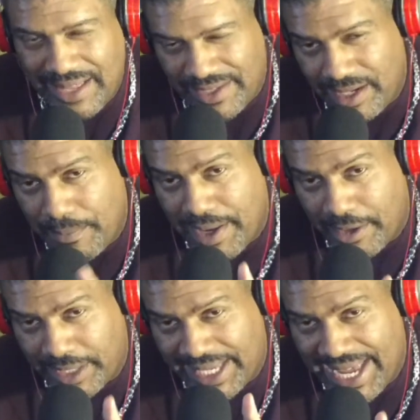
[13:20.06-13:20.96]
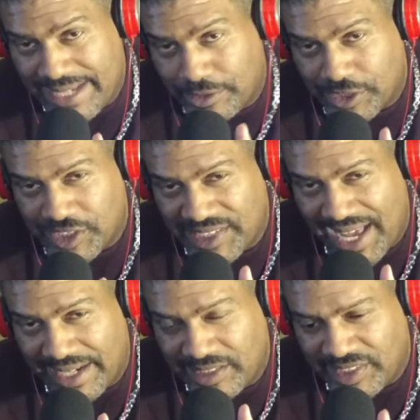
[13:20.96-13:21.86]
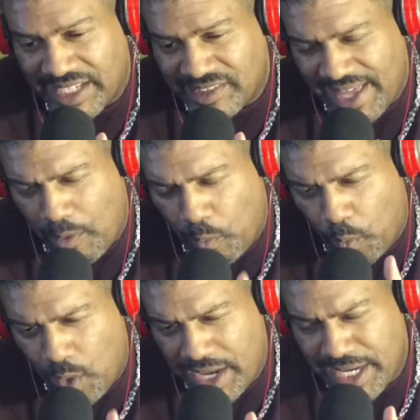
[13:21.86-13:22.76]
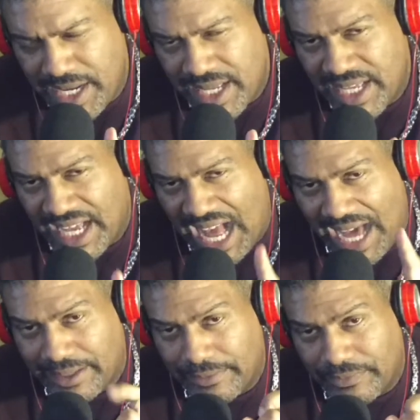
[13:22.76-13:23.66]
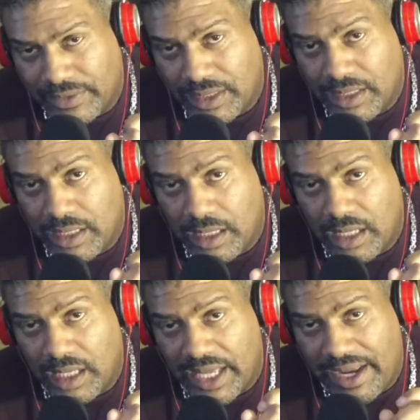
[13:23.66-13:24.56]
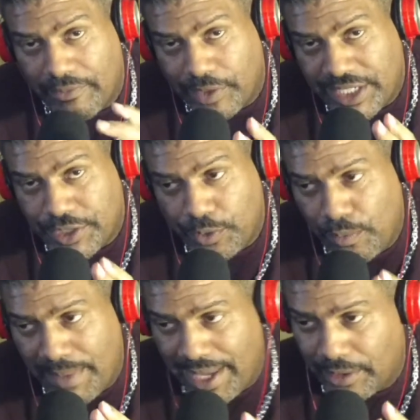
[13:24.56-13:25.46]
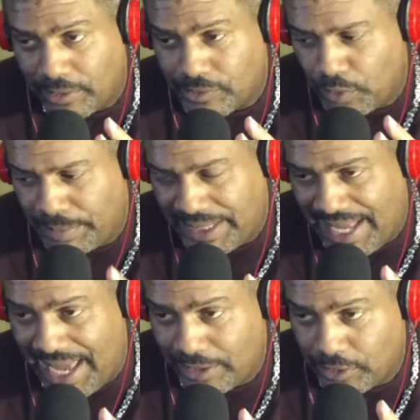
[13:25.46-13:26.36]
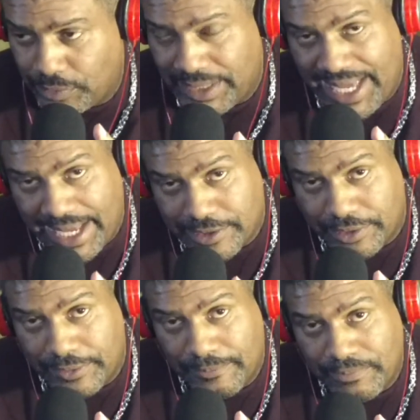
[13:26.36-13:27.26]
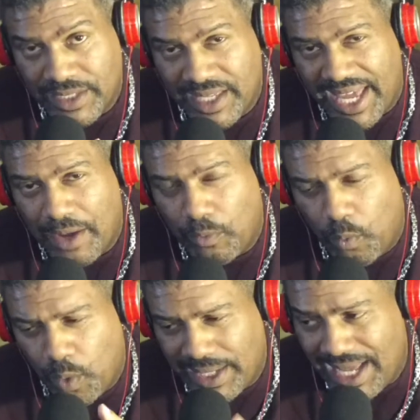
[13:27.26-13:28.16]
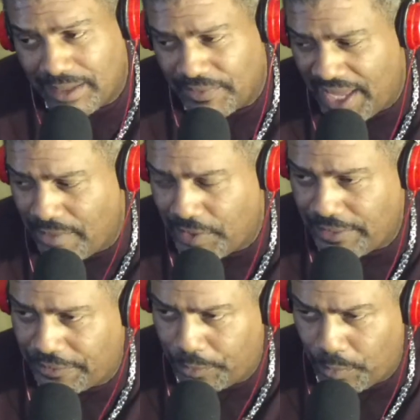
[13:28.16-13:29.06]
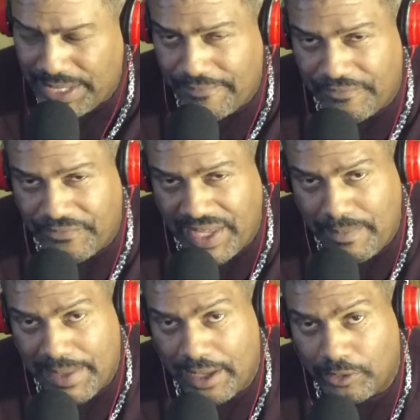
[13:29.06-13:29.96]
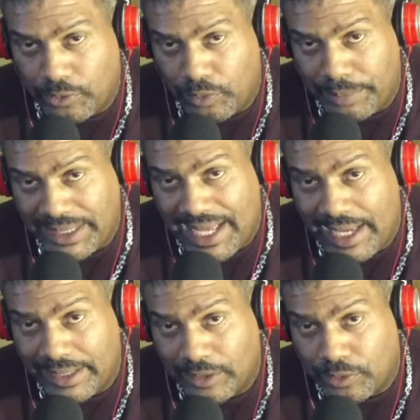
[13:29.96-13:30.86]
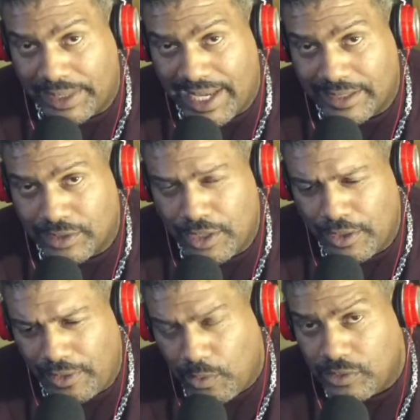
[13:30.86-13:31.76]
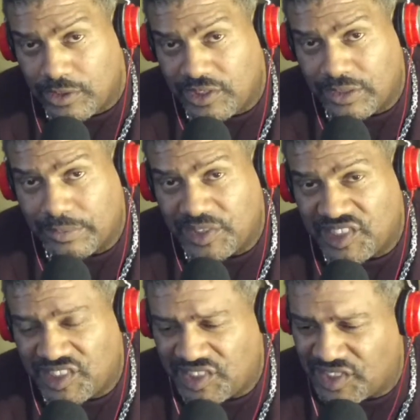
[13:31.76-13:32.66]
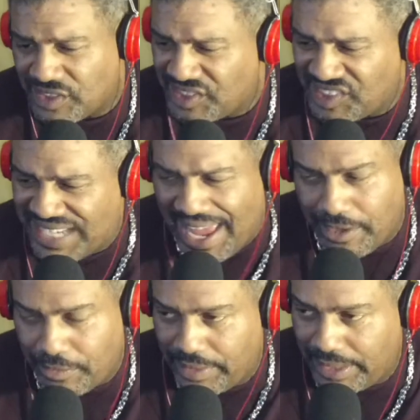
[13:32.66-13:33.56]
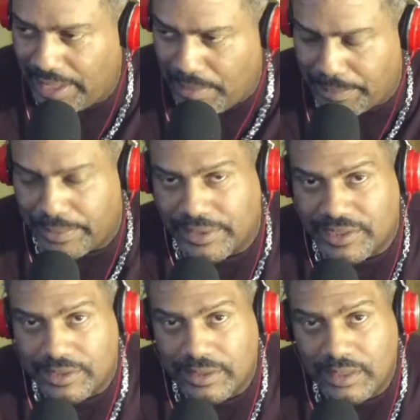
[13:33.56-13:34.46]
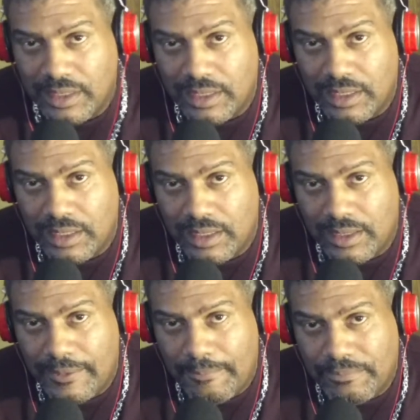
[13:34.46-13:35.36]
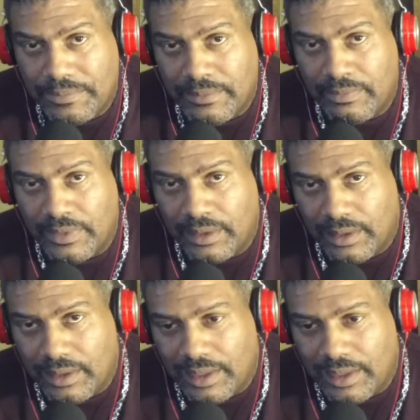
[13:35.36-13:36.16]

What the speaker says: Then the American Cancer Society says that 1 out of every 2 males will be diagnosed with cancer. And 1 out of every 3 females will be diagnosed with cancer. Those are some staggering numbers. Those numbers are getting smaller and smaller.